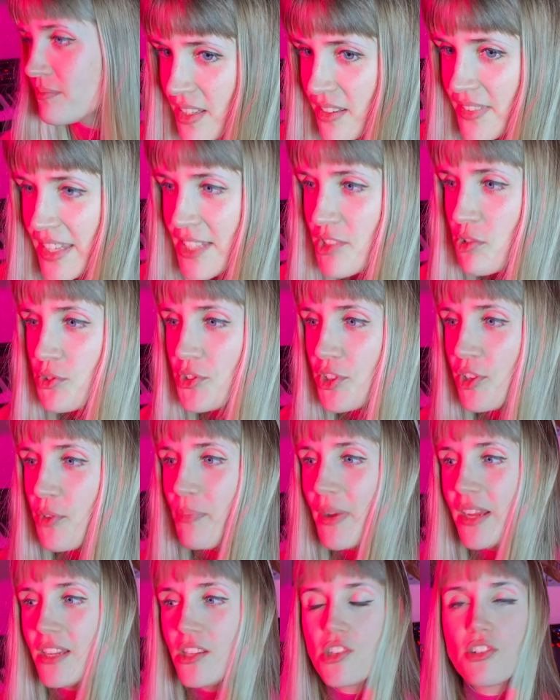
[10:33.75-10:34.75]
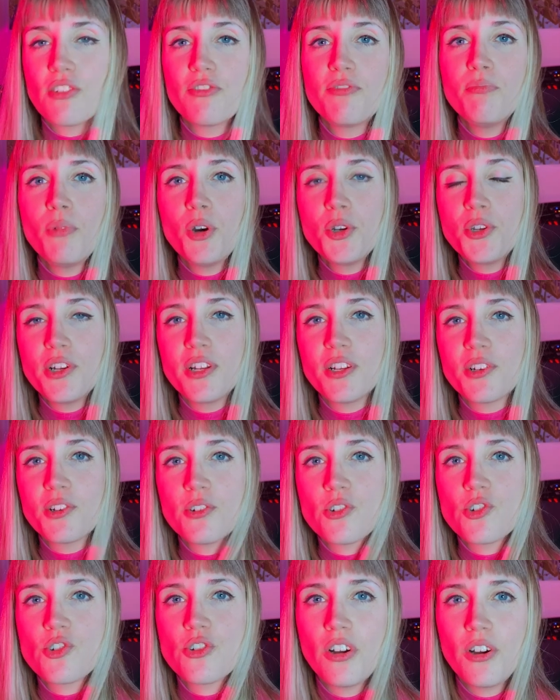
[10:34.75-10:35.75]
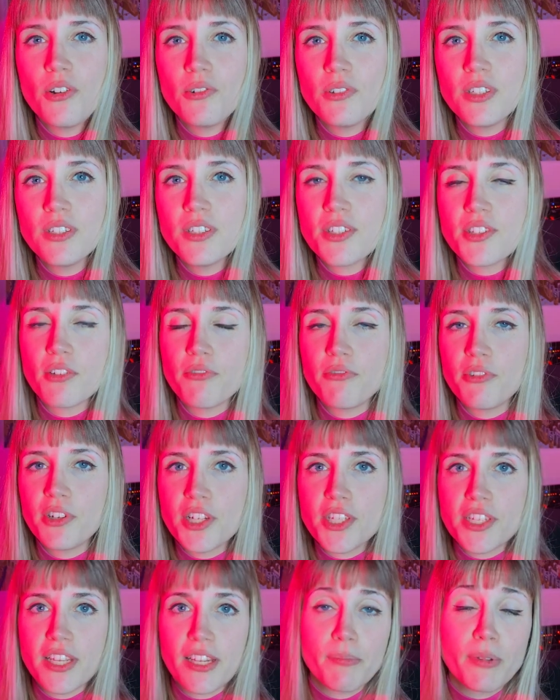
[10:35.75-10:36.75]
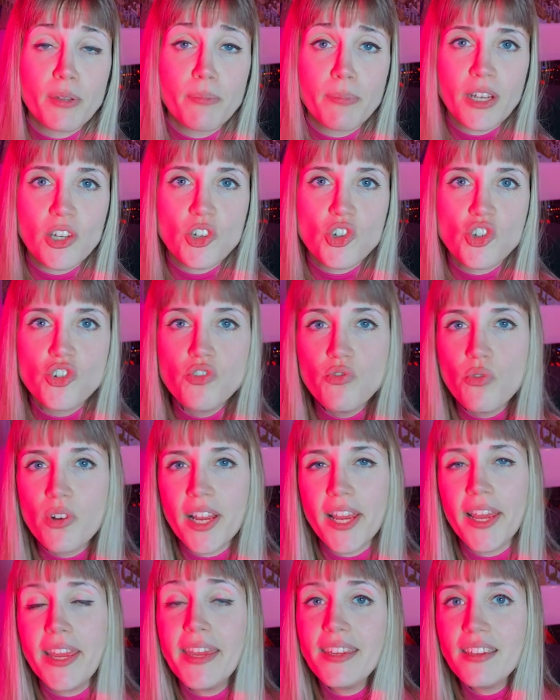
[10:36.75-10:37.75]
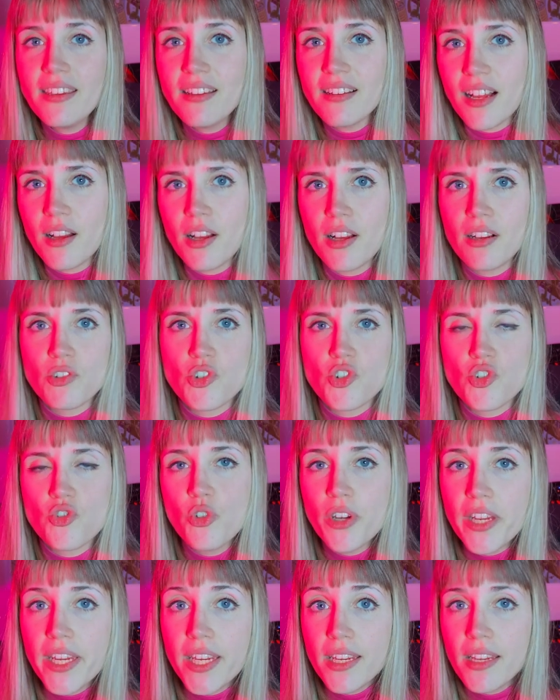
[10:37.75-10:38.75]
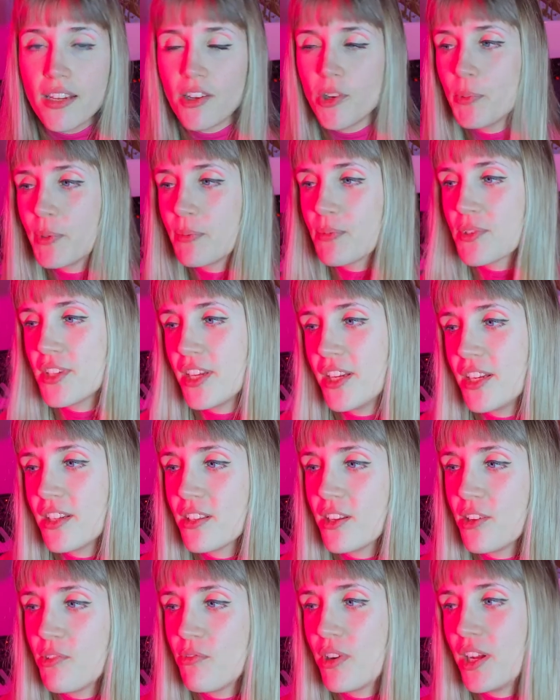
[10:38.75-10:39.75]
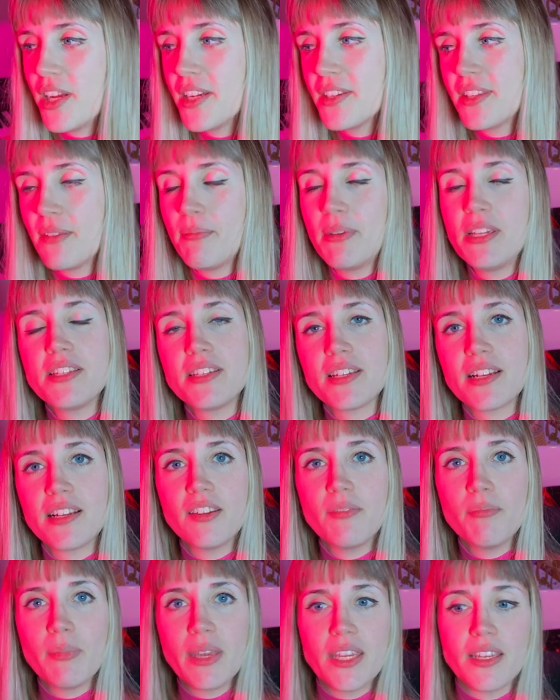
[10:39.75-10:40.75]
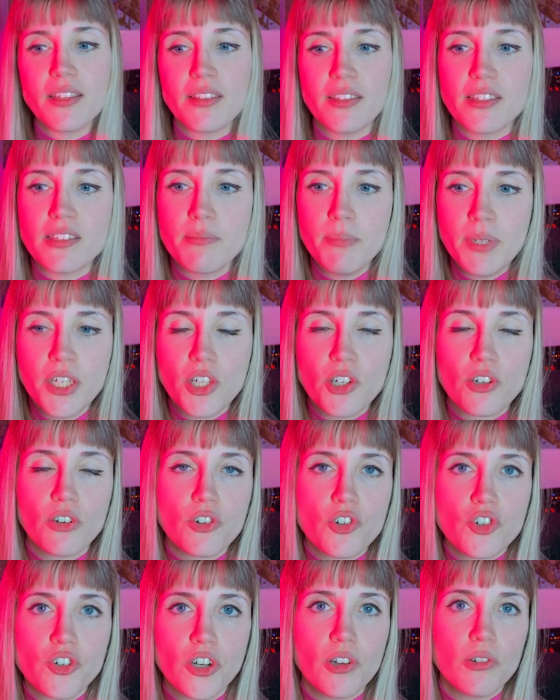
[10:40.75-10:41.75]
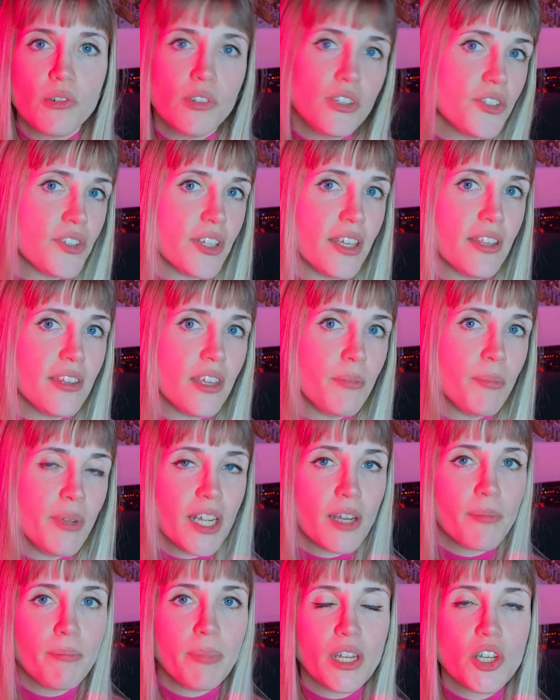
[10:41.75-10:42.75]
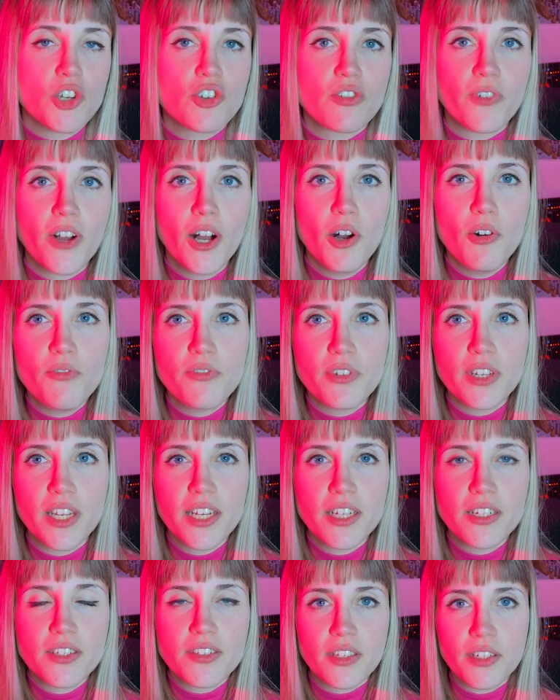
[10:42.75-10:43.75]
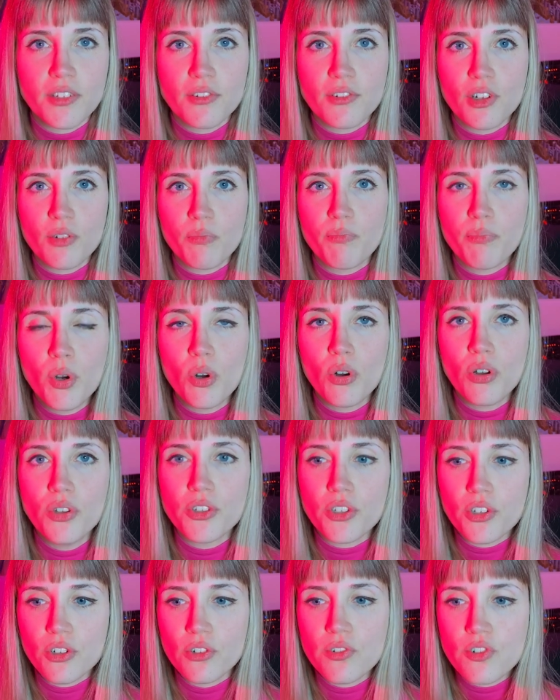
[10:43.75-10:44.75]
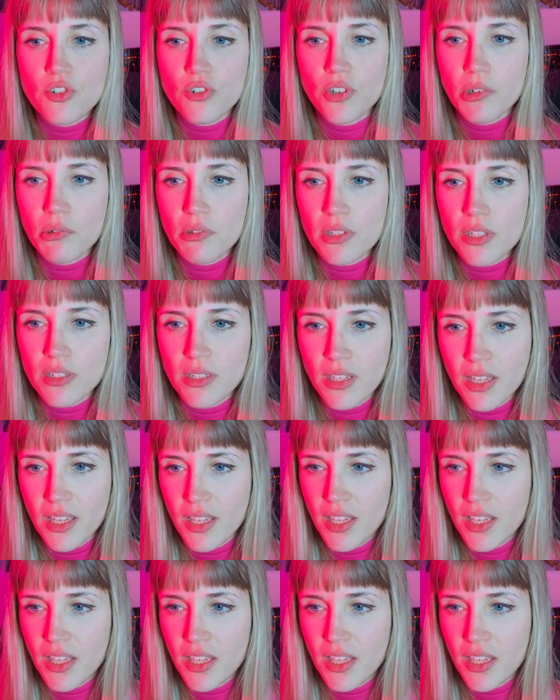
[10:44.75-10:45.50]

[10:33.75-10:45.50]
There's also a bunch of modular controllers. So for example, by Joué, uh, I hope I'm saying that right. They basically make these MIDI controllers and they make a bunch of overlays that you can put on the controller.